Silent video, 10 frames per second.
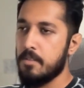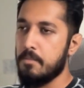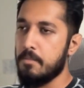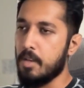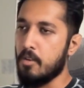
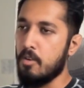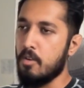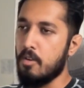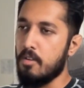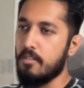big
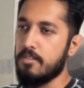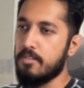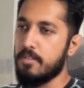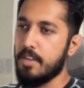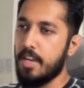O of
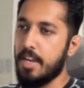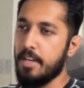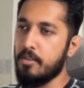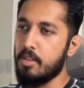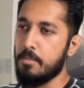n
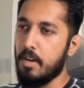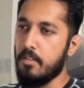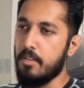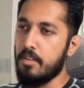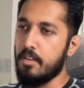to the
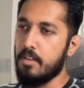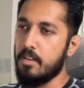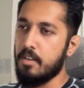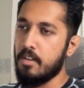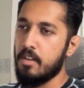power
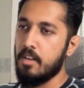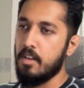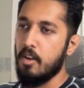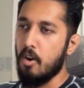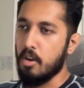
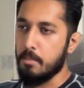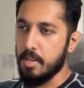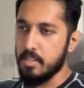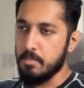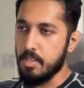log
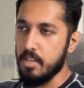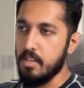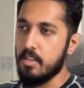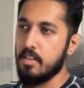base b